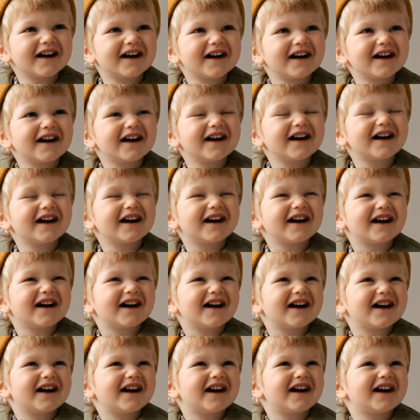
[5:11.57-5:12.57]
Clap for
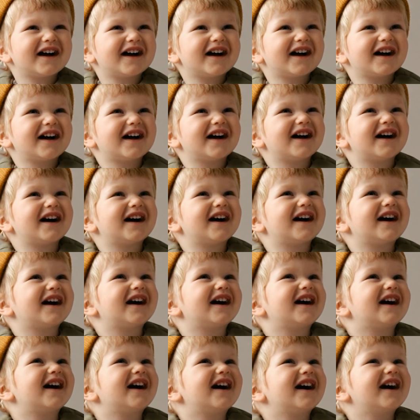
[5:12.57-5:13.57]
them and let them
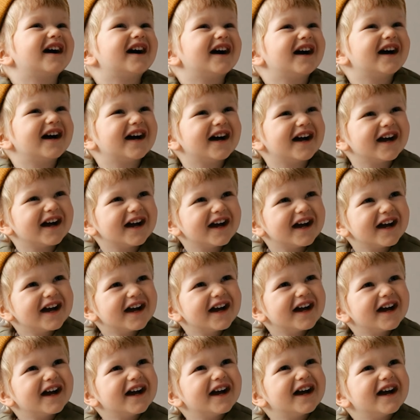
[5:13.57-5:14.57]
know the reason why
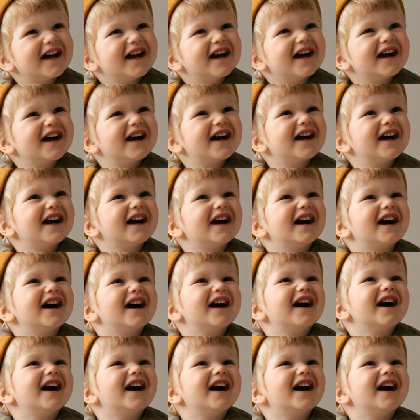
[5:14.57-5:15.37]
you are clapping.